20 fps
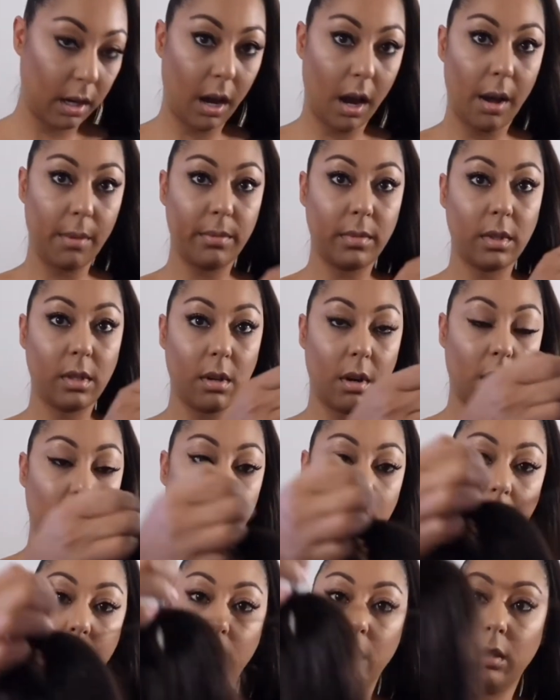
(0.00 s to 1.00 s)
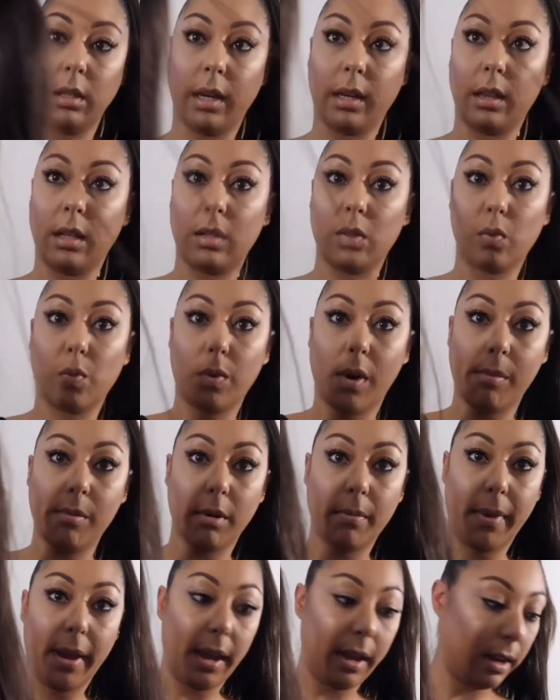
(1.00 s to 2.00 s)
comes on like this rubber
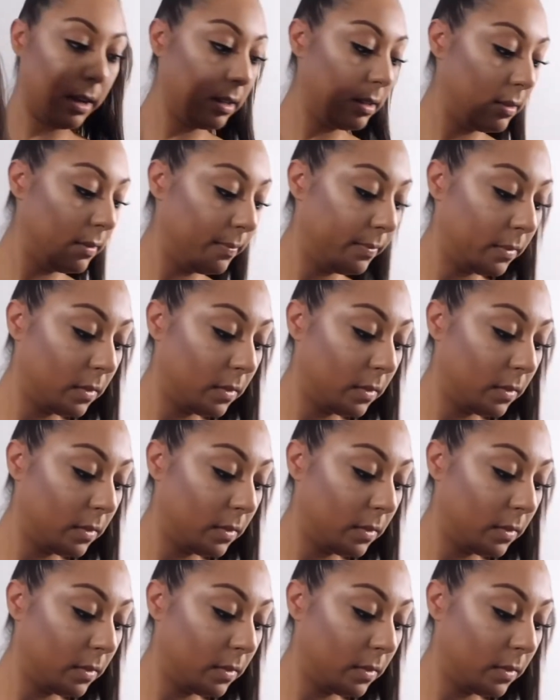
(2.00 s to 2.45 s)
band.